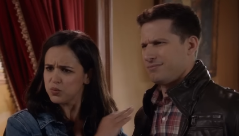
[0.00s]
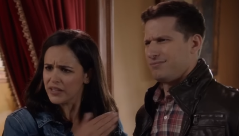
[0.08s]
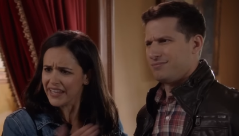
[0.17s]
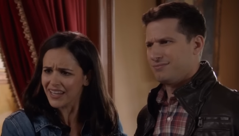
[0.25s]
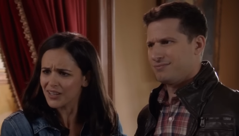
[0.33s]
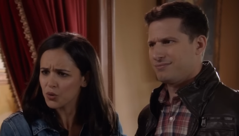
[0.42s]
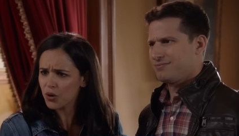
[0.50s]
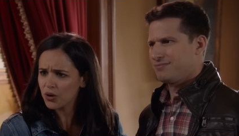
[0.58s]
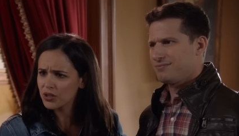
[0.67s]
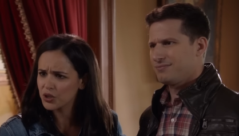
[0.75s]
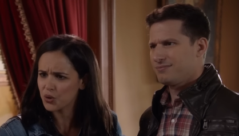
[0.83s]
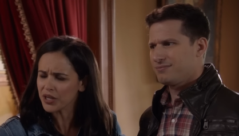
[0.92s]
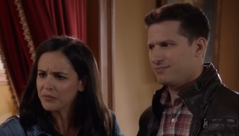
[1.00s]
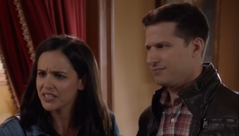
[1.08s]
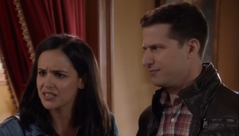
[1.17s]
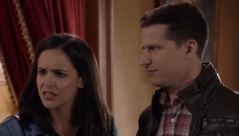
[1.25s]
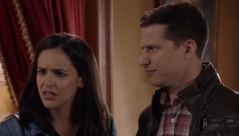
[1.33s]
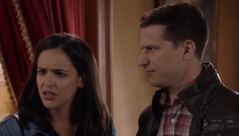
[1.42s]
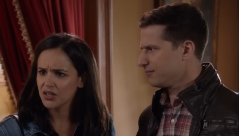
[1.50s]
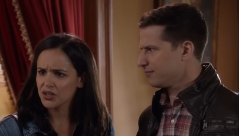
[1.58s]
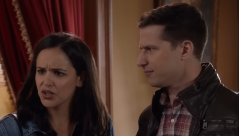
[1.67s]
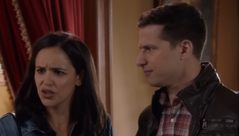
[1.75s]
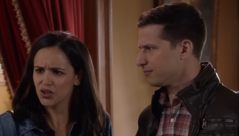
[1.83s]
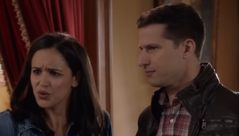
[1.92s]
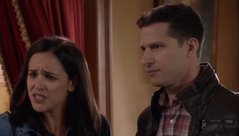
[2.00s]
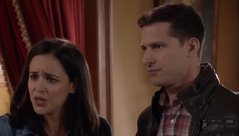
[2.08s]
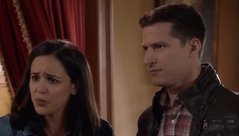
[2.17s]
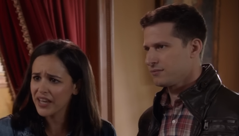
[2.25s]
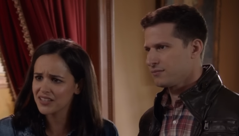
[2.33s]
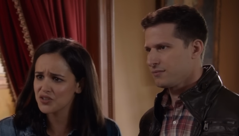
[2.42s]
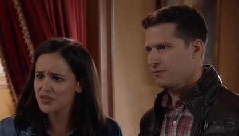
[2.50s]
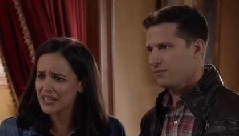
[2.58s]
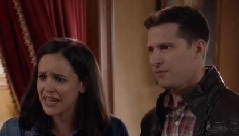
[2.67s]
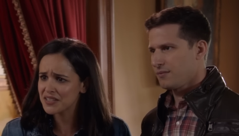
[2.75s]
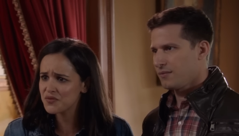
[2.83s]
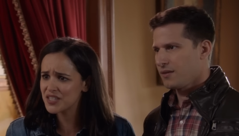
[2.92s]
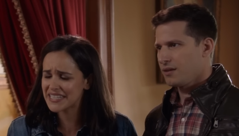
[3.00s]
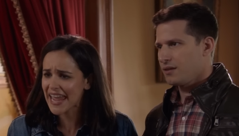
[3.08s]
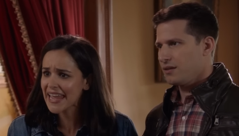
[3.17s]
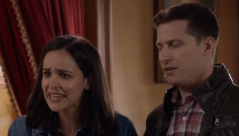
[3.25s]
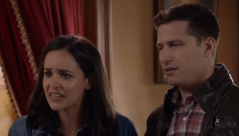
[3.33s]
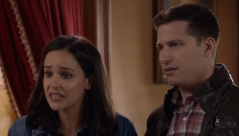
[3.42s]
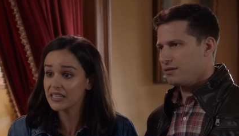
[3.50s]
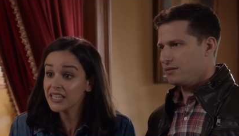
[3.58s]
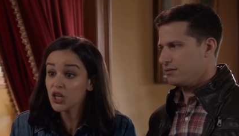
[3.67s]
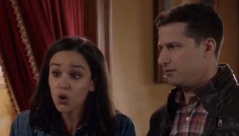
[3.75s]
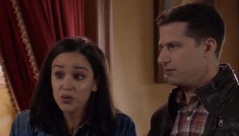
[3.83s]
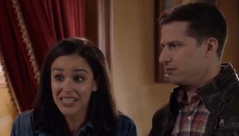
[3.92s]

Speaker 1: we had an oral agreement. You said we had till the end of the day. E O